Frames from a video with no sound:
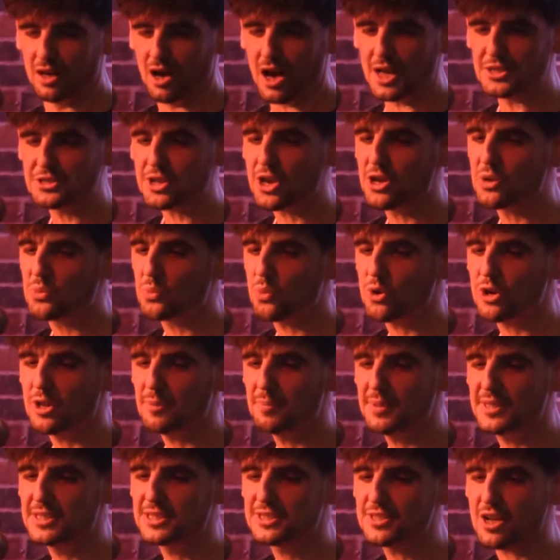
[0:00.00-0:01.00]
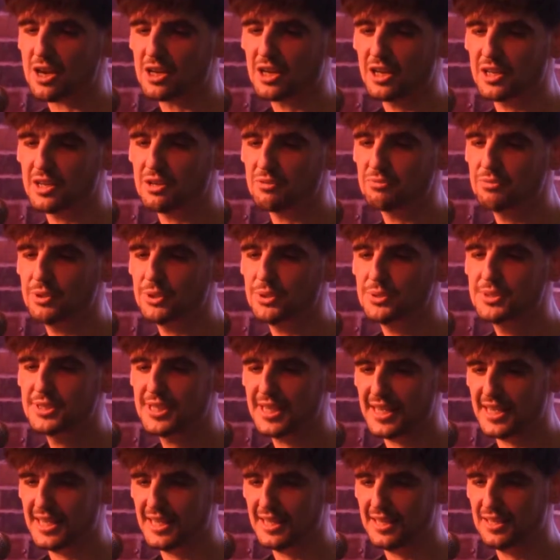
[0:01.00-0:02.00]
don't want to be stuck in a
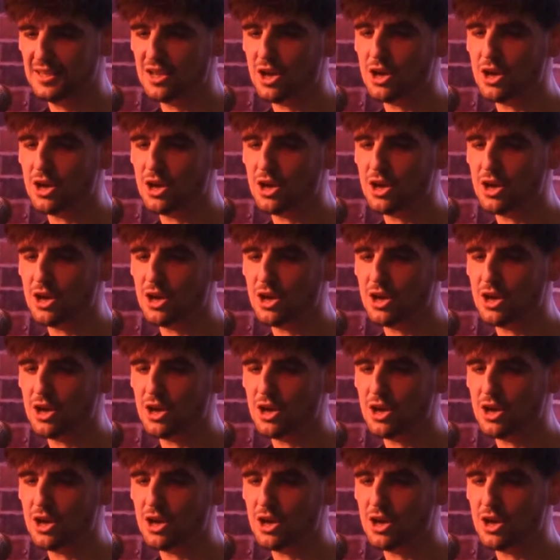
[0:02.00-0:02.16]
routine,